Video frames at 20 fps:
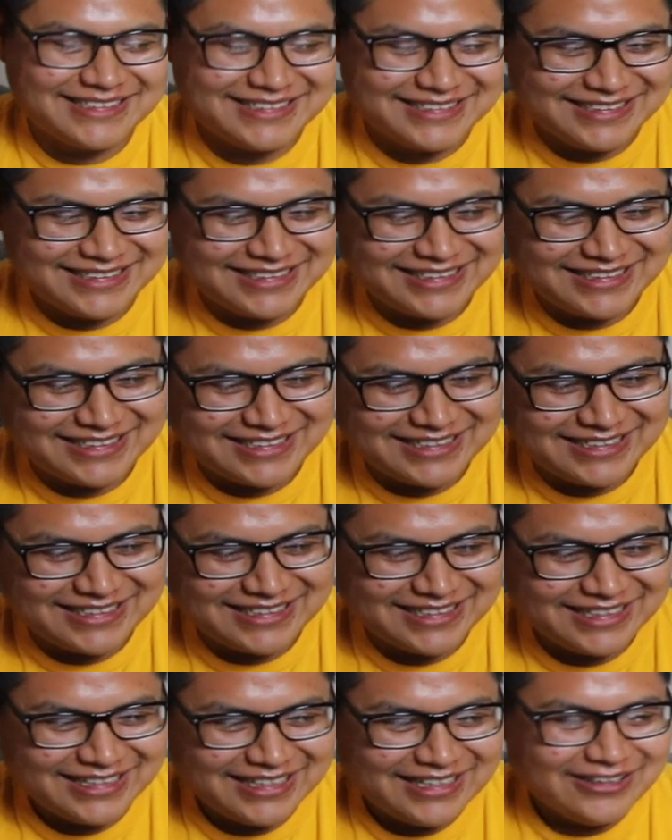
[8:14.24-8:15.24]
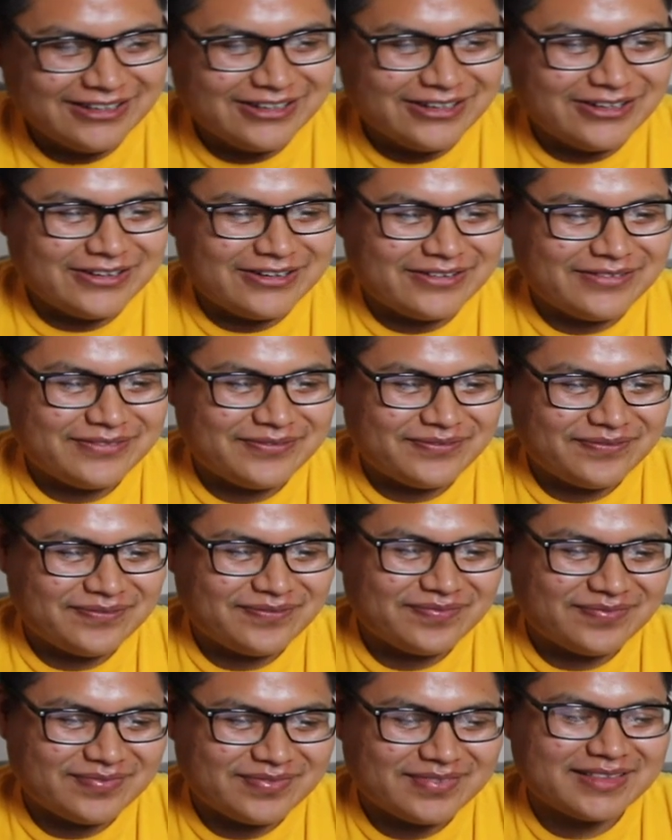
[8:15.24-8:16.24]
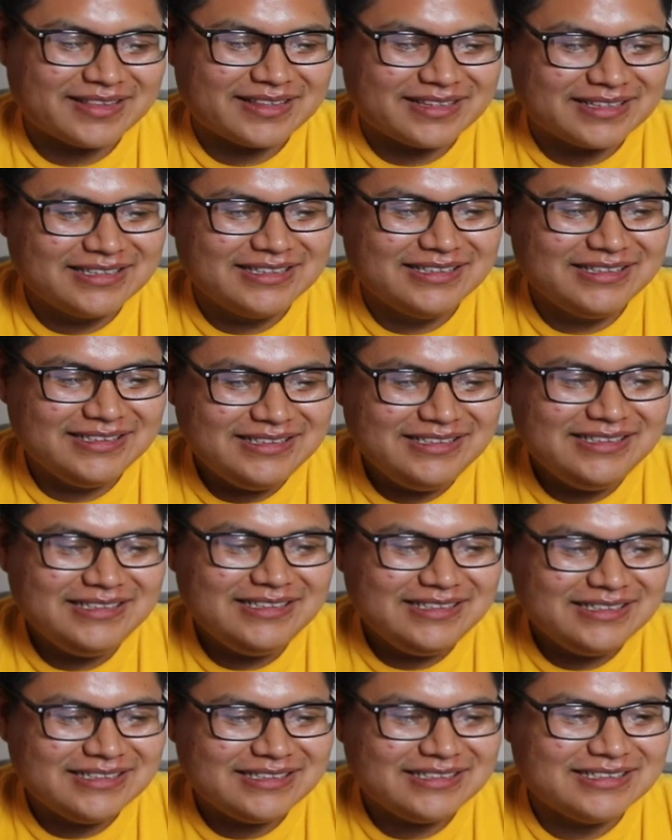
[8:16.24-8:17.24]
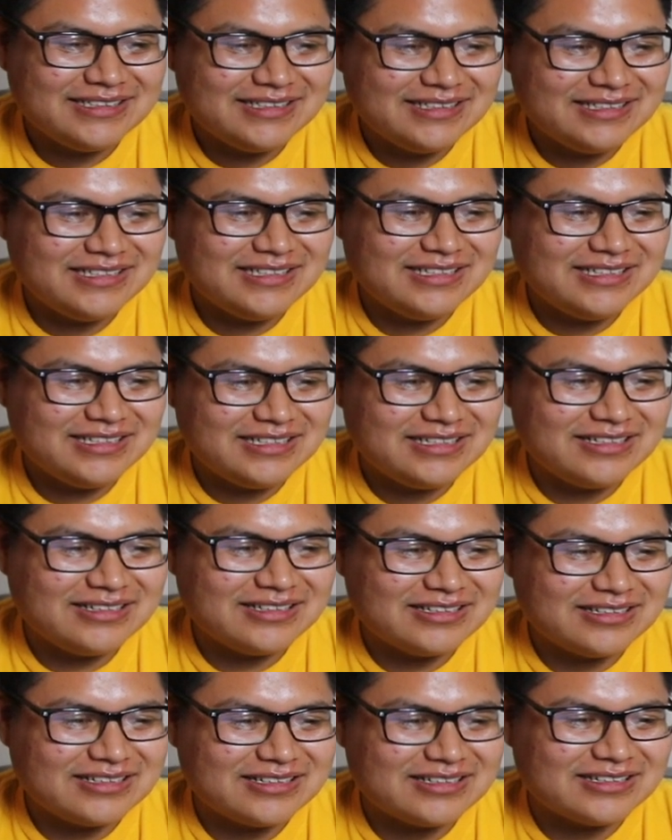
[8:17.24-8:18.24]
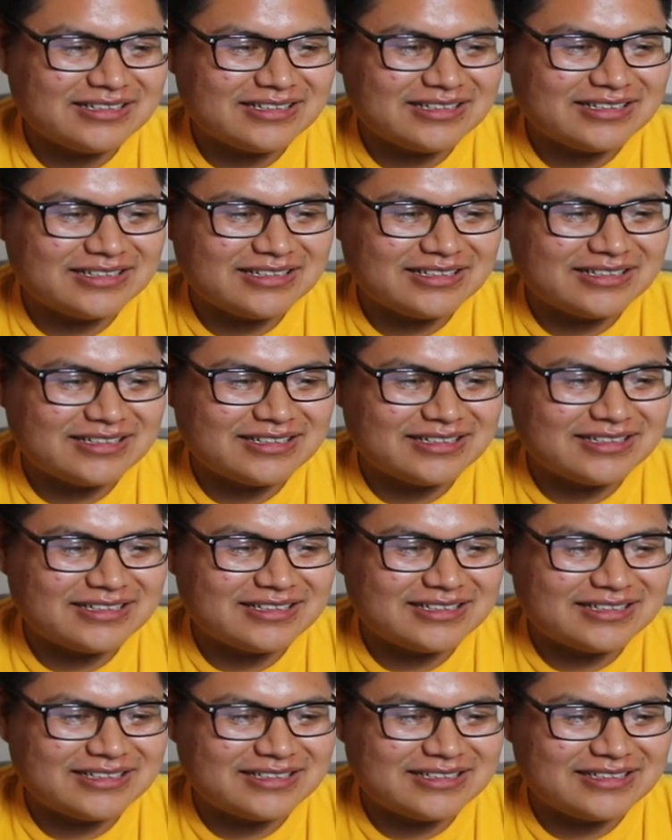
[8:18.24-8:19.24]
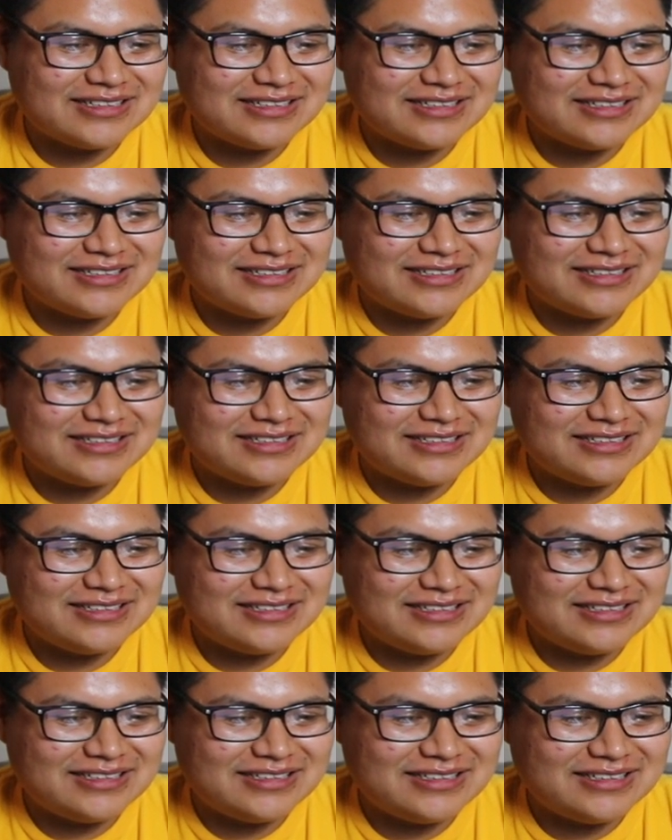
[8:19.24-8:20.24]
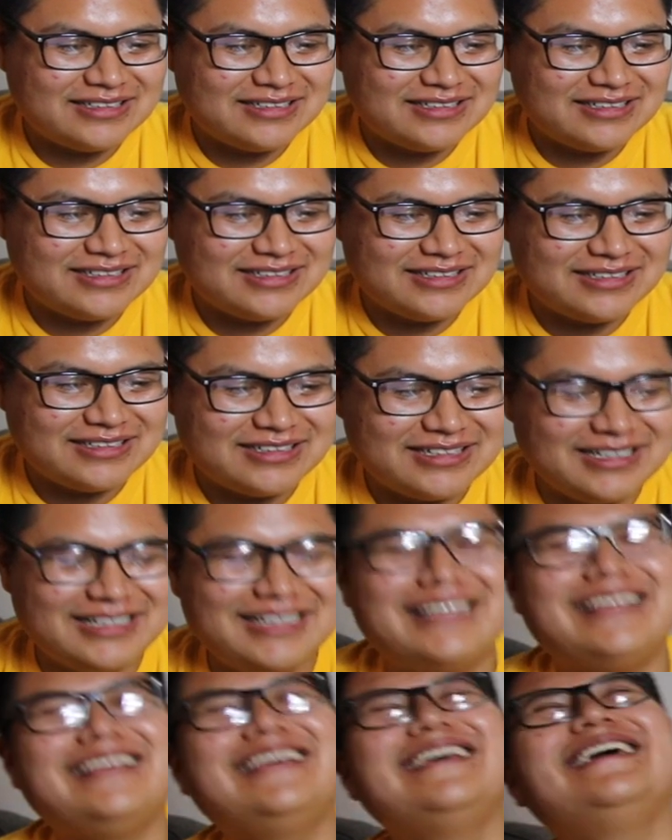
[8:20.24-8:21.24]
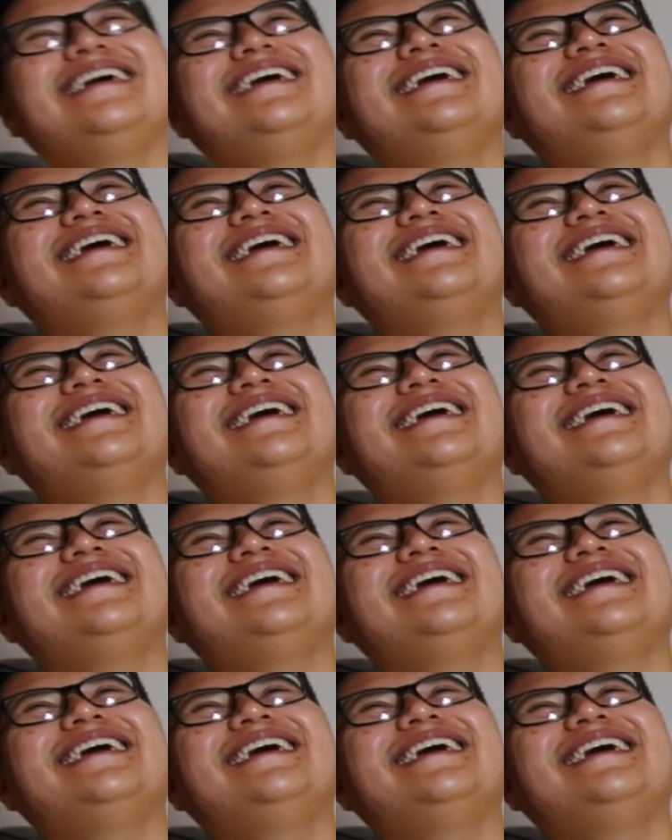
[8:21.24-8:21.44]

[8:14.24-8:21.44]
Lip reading: [no speech]